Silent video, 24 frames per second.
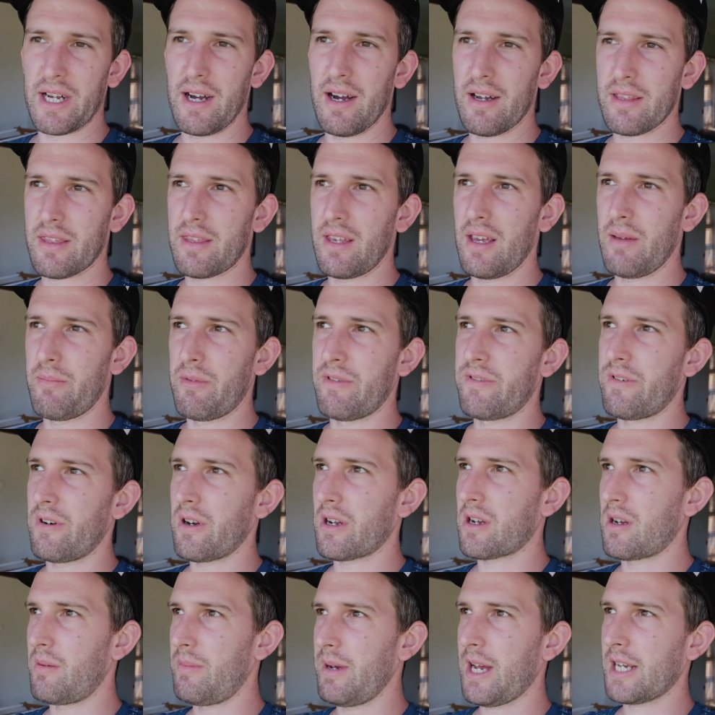out there before I
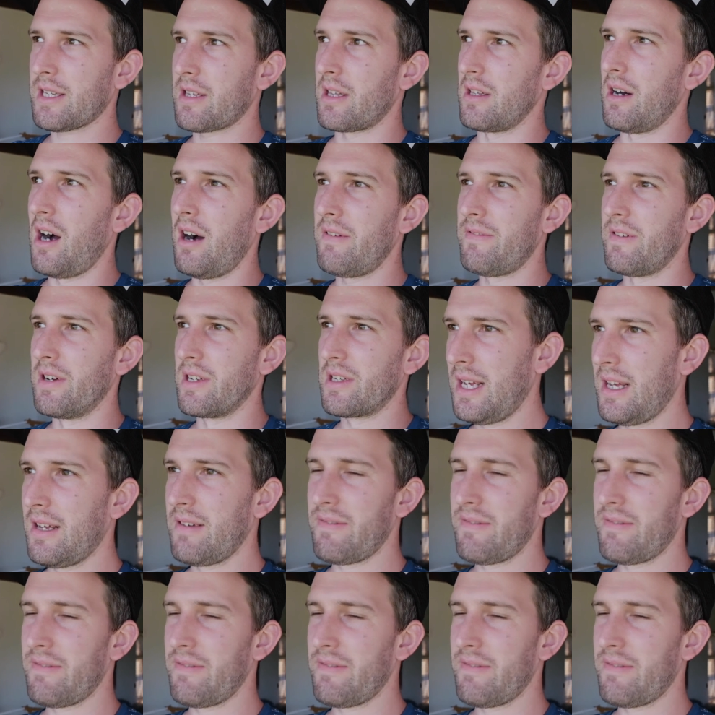go back to the office.